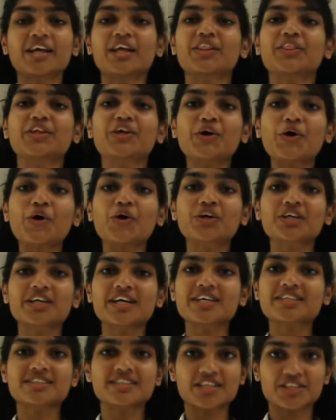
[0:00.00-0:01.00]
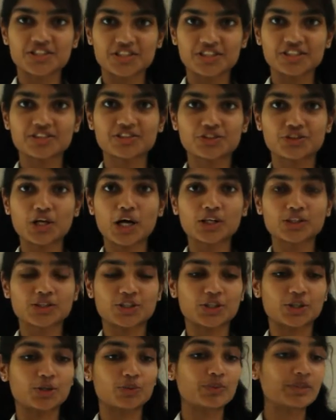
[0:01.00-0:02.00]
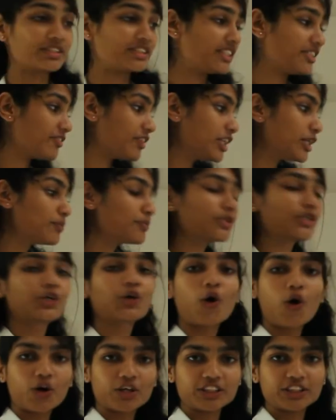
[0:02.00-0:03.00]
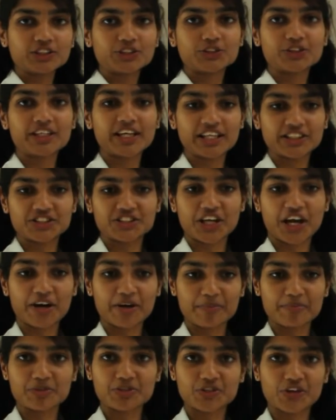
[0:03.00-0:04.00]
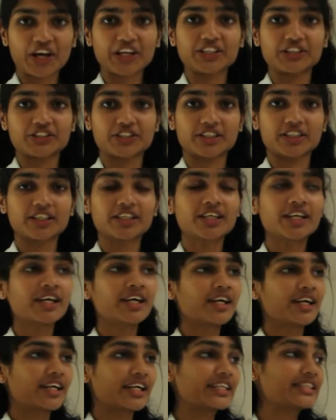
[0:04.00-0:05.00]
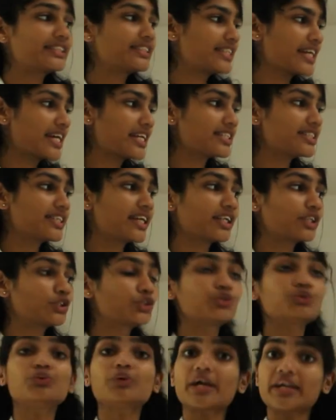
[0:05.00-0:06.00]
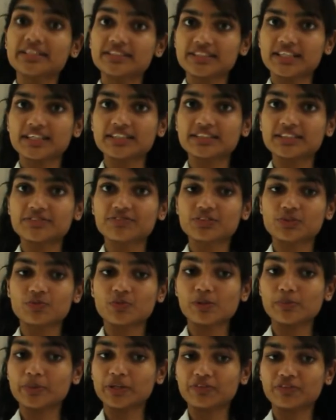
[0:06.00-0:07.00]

The organizational structure was developed according to the HRM strategy. It says that 2 executives will be